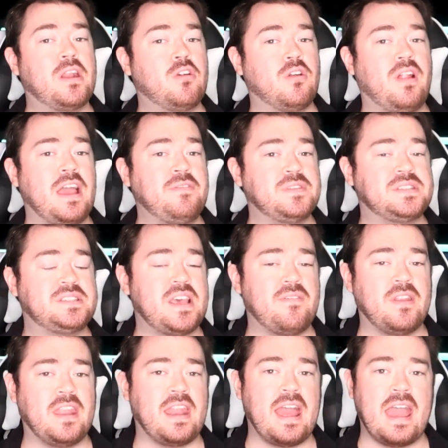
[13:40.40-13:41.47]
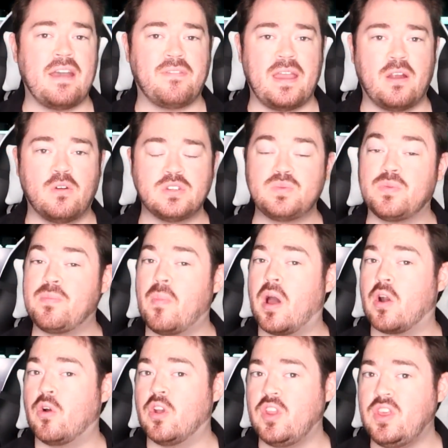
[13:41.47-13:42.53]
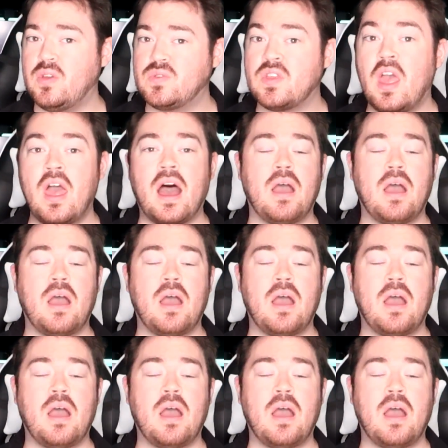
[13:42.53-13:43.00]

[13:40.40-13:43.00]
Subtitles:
Battery life is 7.5 hours with moderate use.